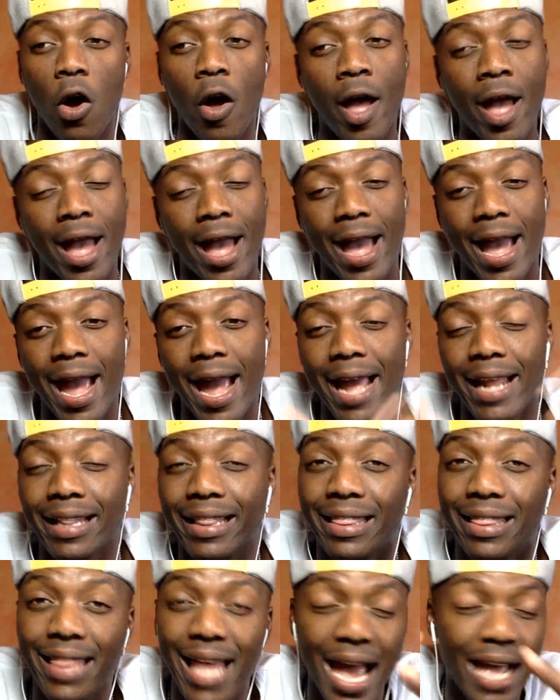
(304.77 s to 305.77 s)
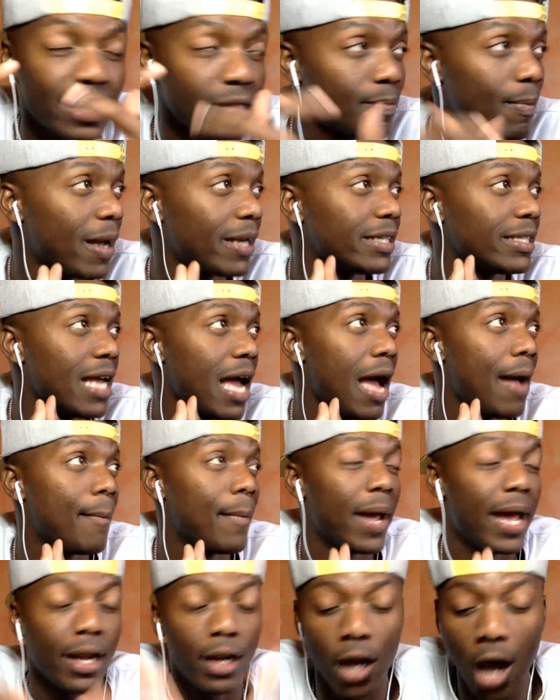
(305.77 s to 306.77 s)
on. And that's my
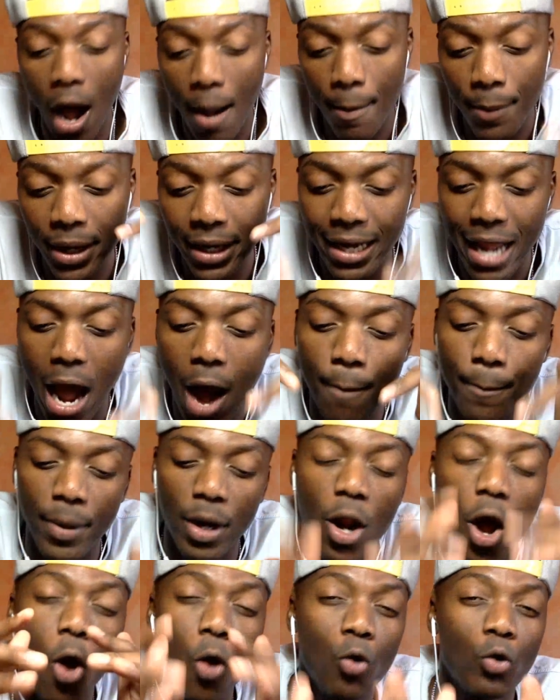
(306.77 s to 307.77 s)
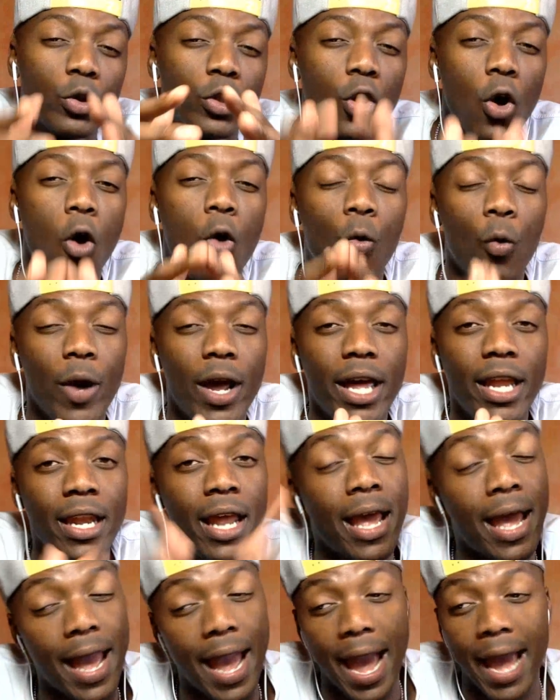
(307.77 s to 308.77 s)
time, man. Comment down below who's gonna
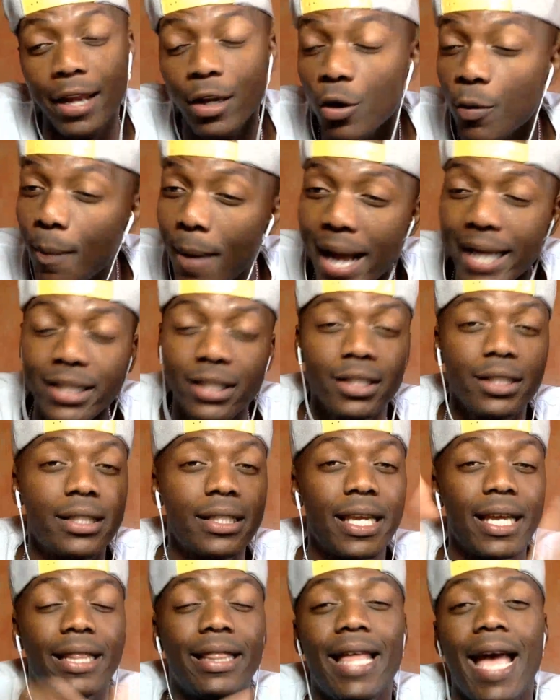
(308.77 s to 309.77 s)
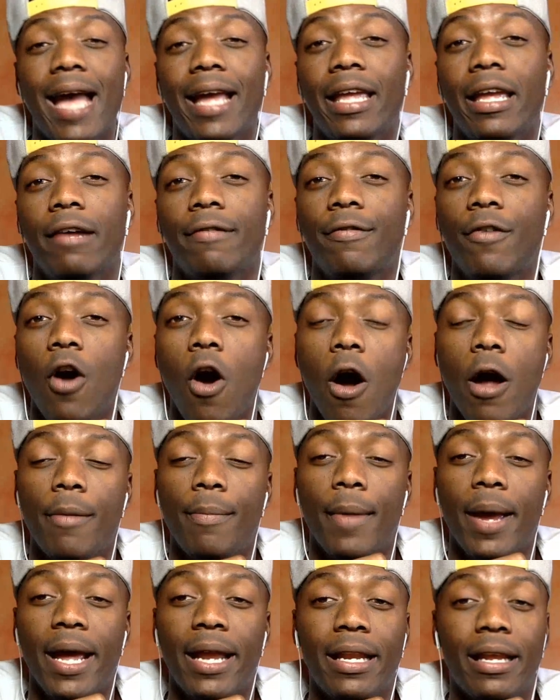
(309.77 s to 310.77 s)
win, and you might just get that gift
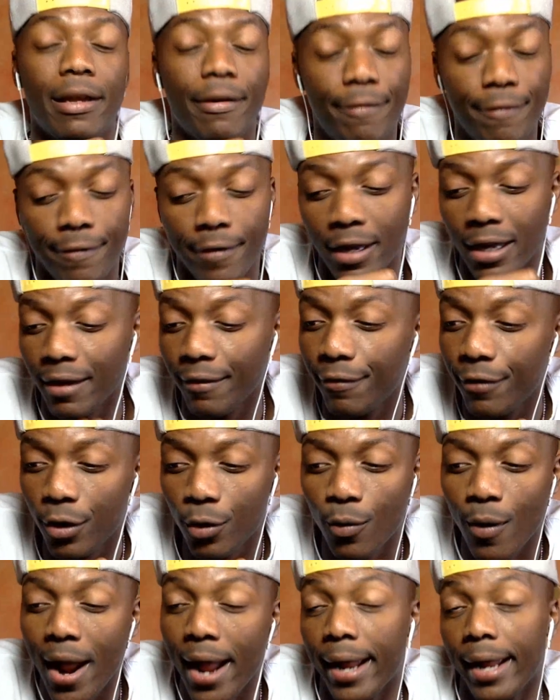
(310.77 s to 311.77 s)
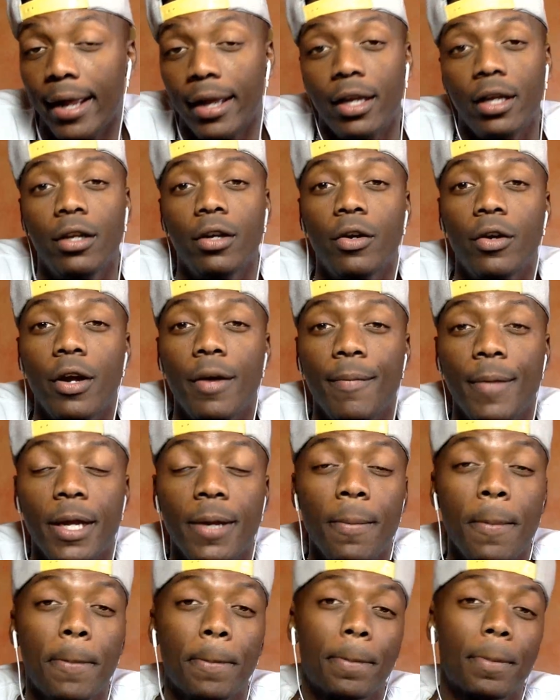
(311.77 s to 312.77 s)
card, man, if you're right. You know what I
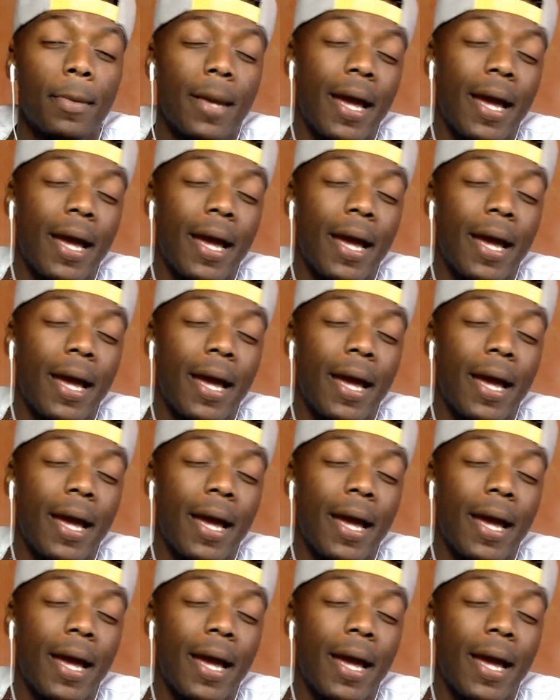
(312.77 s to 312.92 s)
mean?